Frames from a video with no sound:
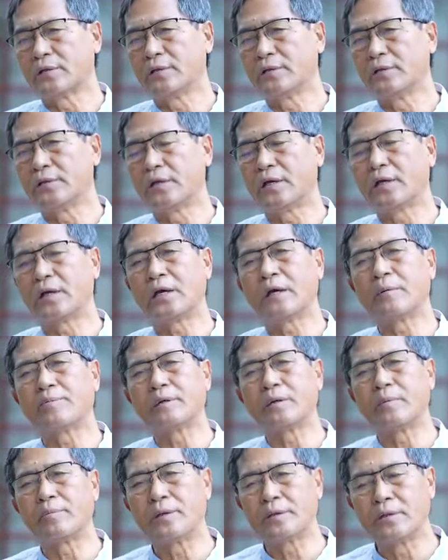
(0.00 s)
They
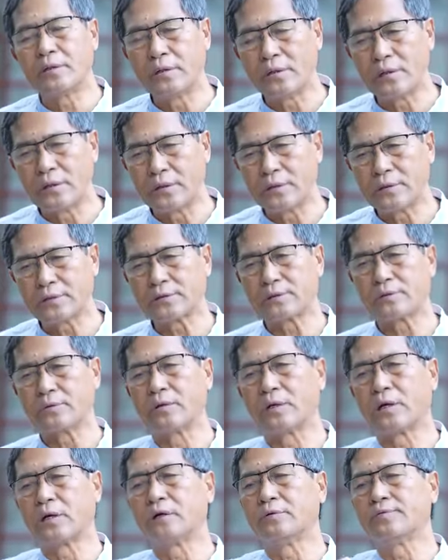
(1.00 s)
have given the
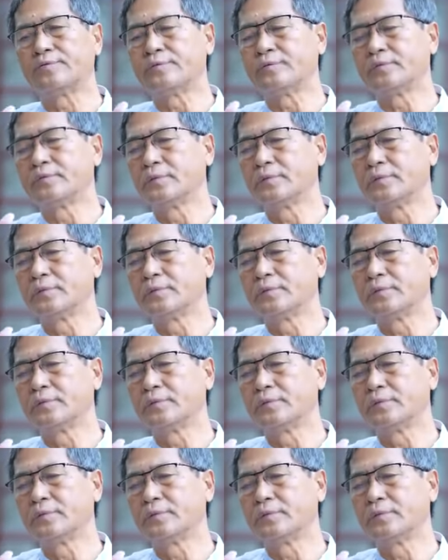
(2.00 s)
slogan of